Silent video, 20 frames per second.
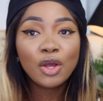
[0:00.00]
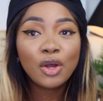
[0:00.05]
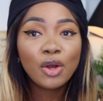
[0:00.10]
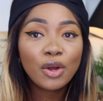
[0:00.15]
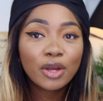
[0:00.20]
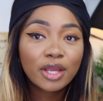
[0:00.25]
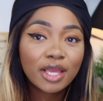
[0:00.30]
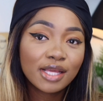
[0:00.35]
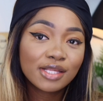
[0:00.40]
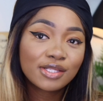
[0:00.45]

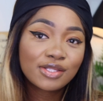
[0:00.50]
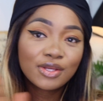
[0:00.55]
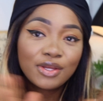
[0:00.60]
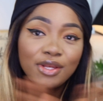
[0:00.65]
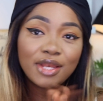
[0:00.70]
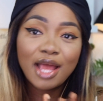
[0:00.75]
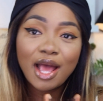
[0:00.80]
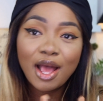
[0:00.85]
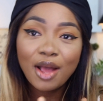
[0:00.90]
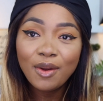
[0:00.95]
Okay, so
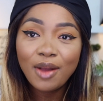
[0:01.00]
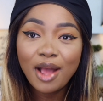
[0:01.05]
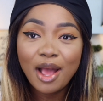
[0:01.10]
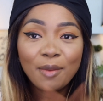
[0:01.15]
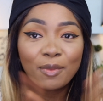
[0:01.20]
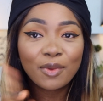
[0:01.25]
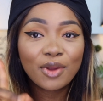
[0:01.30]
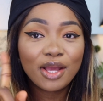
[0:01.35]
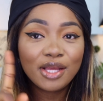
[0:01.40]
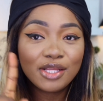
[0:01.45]
now
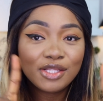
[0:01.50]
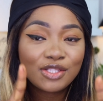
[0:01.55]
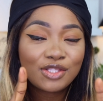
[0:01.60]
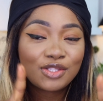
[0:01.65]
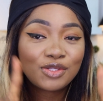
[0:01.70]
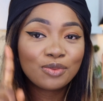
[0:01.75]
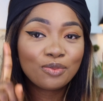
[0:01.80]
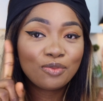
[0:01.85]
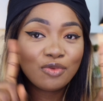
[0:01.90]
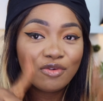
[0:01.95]
I'm going
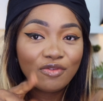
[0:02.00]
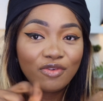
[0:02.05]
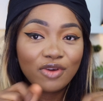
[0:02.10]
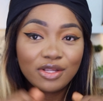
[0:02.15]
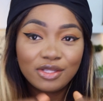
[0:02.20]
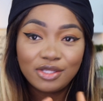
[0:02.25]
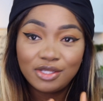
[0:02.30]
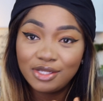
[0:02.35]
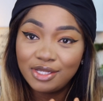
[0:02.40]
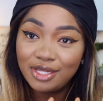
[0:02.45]
to move
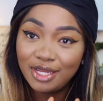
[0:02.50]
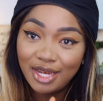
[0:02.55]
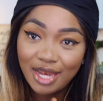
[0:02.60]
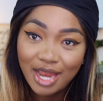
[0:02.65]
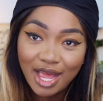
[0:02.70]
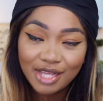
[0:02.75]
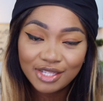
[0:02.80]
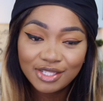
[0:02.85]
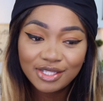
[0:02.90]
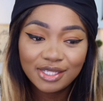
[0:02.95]
on to the
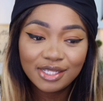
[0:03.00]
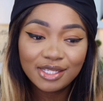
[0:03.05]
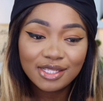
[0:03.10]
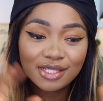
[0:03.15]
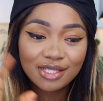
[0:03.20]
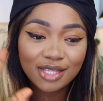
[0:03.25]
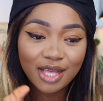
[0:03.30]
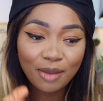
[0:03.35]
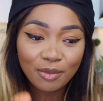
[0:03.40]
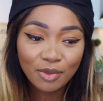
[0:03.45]

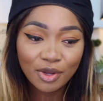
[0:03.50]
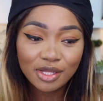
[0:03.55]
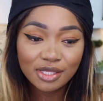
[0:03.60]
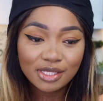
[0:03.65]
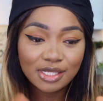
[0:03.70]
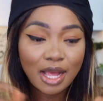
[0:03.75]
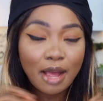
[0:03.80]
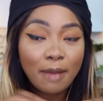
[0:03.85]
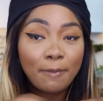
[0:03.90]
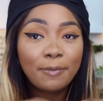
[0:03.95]
lashes. I'm going
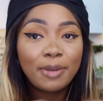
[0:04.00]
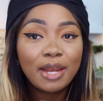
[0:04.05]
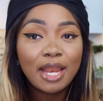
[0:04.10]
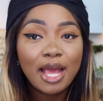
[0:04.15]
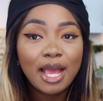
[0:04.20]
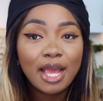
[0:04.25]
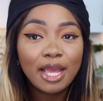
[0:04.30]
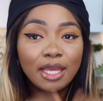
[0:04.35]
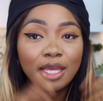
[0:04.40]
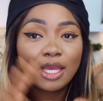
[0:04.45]
to
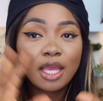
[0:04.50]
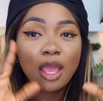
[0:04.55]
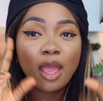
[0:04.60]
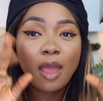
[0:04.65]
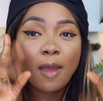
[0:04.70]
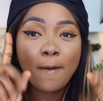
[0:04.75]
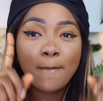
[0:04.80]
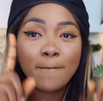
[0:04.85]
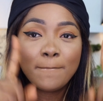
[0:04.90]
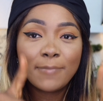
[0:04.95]
apply
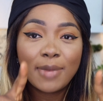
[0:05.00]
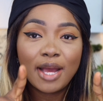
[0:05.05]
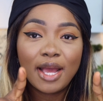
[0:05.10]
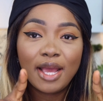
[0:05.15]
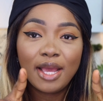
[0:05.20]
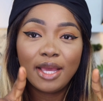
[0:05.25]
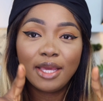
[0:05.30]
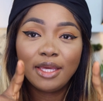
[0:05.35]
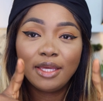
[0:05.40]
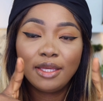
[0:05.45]

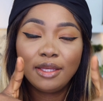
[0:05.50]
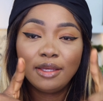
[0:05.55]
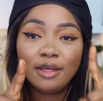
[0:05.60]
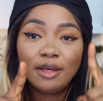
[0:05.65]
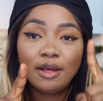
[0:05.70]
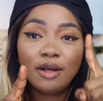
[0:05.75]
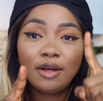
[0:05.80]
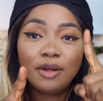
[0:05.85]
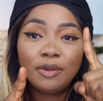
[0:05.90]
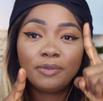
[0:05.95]
my
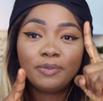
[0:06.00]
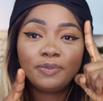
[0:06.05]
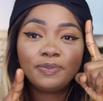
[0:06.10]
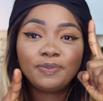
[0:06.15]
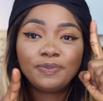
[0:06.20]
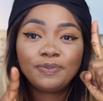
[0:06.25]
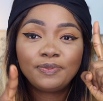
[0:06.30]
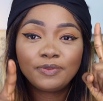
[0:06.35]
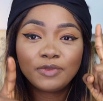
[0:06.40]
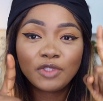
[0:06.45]

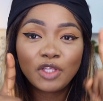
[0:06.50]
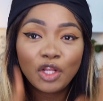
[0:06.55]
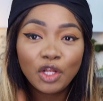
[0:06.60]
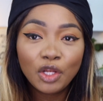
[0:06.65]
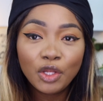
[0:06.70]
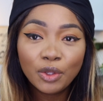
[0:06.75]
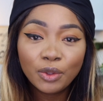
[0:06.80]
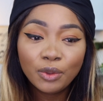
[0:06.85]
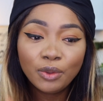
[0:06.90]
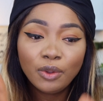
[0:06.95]

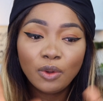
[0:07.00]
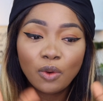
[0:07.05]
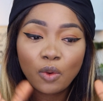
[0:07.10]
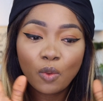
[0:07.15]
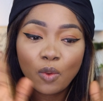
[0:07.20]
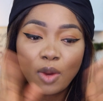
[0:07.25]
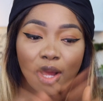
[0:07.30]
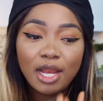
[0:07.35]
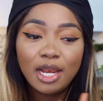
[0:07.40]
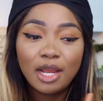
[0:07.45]
glue
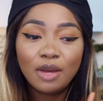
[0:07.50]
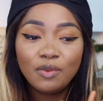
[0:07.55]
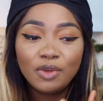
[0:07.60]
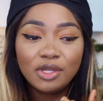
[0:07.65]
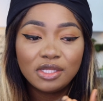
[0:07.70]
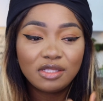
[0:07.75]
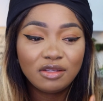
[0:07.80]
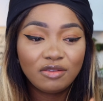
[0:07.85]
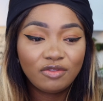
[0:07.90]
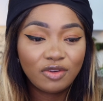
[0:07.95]
while I'm
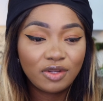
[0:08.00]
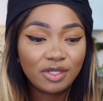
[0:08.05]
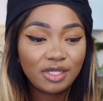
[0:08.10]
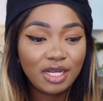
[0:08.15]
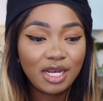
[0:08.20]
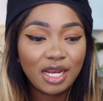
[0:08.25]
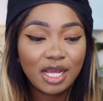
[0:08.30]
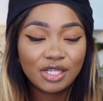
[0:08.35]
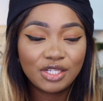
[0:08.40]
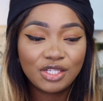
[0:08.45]
waiting for
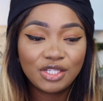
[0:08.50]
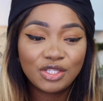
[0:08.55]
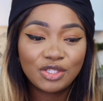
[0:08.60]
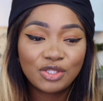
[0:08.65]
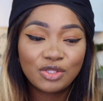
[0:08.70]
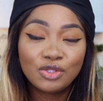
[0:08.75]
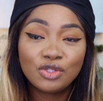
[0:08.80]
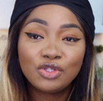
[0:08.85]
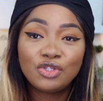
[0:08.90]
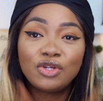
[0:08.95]
the lashes
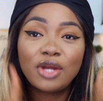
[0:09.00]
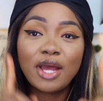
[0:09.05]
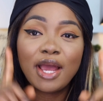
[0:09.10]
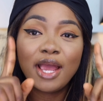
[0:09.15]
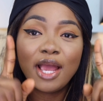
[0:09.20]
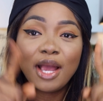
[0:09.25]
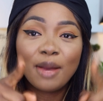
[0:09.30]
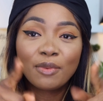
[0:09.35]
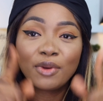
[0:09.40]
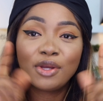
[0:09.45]
to
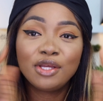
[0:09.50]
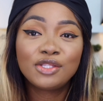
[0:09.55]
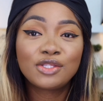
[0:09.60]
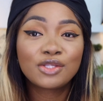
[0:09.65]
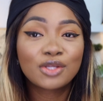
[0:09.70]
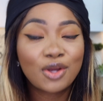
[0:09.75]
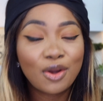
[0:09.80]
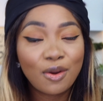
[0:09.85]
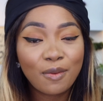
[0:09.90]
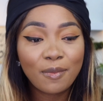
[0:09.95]
dry. I'm going
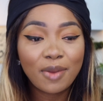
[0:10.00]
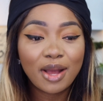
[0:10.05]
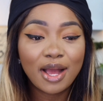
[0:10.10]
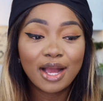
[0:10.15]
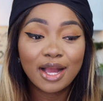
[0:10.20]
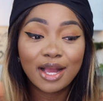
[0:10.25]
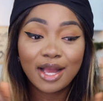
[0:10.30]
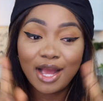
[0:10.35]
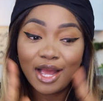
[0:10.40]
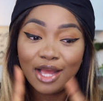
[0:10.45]
to come
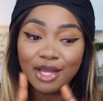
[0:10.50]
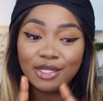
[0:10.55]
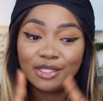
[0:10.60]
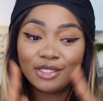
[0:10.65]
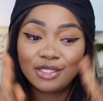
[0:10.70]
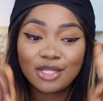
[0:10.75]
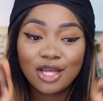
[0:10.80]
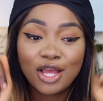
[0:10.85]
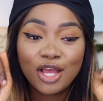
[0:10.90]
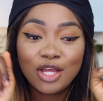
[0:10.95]
back
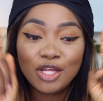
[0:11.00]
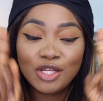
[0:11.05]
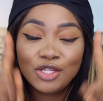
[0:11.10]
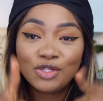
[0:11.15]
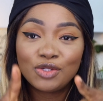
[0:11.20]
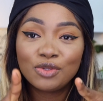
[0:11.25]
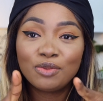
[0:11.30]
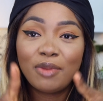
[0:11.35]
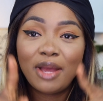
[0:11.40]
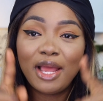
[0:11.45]
and
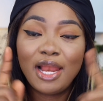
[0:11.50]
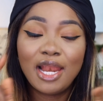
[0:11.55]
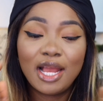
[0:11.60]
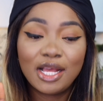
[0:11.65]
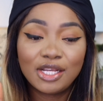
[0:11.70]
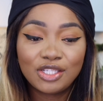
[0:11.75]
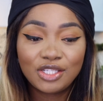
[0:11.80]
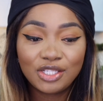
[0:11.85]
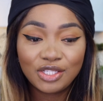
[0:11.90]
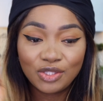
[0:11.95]
do my
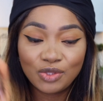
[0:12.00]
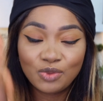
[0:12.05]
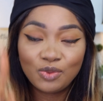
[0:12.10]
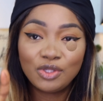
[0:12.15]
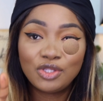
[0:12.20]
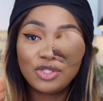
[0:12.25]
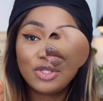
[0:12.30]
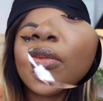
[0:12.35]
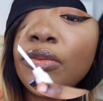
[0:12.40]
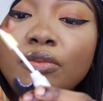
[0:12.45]
lashes
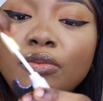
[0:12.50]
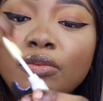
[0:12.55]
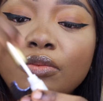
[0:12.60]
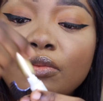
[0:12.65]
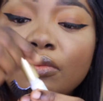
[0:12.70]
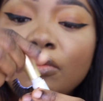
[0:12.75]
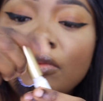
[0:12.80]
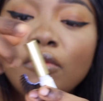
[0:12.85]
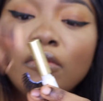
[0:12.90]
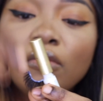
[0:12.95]
with you
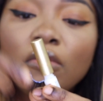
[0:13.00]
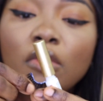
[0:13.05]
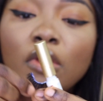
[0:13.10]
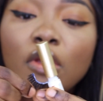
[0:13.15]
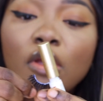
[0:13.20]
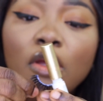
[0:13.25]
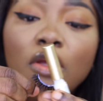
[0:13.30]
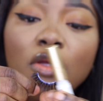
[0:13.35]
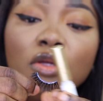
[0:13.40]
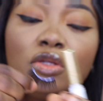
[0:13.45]
guys.
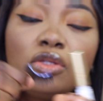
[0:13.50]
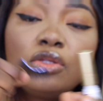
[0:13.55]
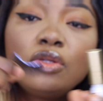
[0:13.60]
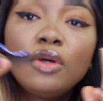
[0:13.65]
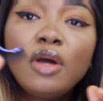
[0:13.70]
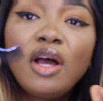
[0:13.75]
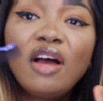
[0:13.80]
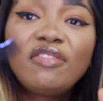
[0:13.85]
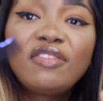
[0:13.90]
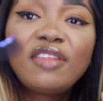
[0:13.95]

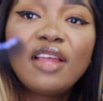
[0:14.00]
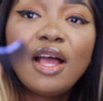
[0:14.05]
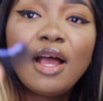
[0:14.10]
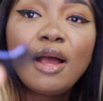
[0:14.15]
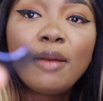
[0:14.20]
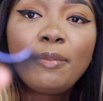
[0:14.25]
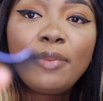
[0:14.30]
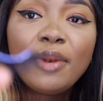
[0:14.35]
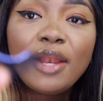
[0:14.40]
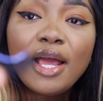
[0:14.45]
So after
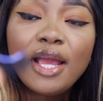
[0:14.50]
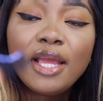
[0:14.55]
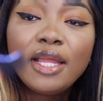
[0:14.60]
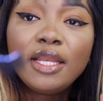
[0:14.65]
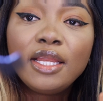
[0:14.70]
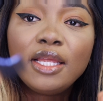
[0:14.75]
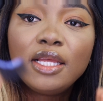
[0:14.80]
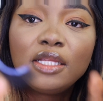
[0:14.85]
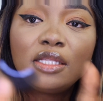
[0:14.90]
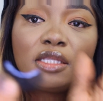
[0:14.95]

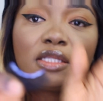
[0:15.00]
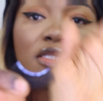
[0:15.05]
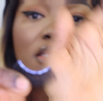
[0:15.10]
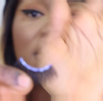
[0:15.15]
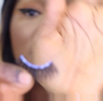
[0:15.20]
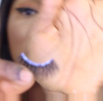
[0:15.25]
applying it,